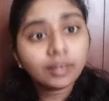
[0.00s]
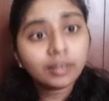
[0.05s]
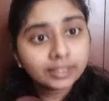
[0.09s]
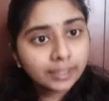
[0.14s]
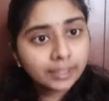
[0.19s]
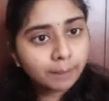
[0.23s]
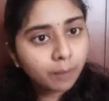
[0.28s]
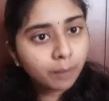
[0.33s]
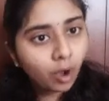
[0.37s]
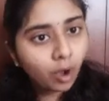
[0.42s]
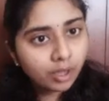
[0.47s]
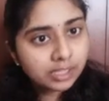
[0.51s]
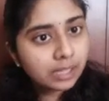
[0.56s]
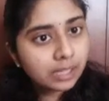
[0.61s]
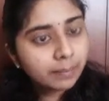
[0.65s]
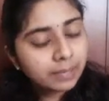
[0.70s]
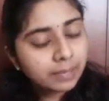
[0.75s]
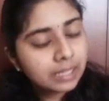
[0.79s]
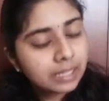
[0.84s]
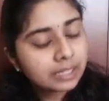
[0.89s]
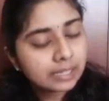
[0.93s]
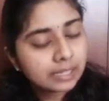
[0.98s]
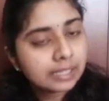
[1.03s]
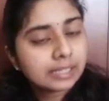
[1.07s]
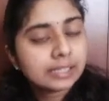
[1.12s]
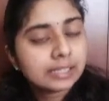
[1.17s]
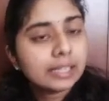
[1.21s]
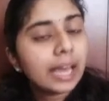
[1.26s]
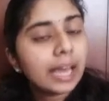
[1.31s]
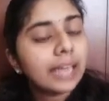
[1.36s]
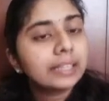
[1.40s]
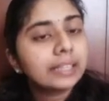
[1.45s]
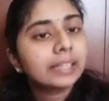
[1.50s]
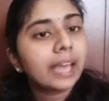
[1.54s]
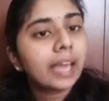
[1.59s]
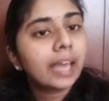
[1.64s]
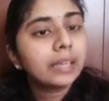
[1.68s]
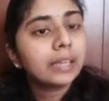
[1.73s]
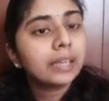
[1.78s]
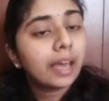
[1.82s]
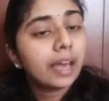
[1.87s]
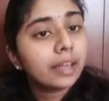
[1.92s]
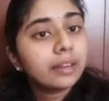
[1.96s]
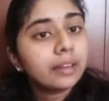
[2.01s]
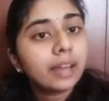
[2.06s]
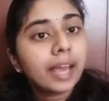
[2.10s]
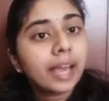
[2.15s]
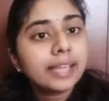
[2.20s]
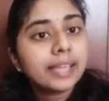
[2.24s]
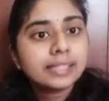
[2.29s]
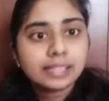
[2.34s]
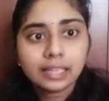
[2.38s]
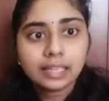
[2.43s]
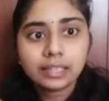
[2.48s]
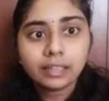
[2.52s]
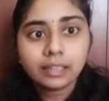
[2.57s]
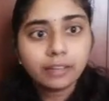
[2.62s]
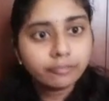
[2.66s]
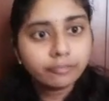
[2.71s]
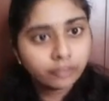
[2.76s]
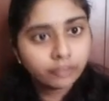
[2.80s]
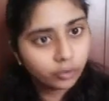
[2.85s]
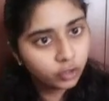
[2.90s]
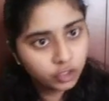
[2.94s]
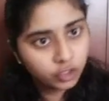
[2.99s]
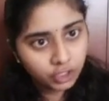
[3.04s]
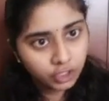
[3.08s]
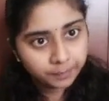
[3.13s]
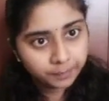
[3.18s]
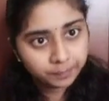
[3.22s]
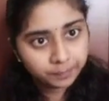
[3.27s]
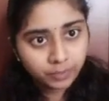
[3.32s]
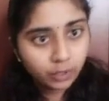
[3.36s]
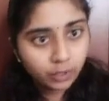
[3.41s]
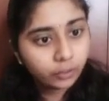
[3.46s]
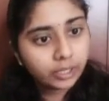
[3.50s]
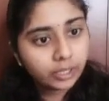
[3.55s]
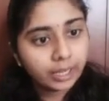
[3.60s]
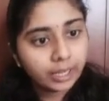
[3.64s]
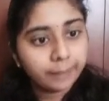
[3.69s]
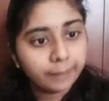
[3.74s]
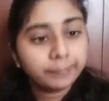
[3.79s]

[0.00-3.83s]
the possible risks that can arise in the future. Okay.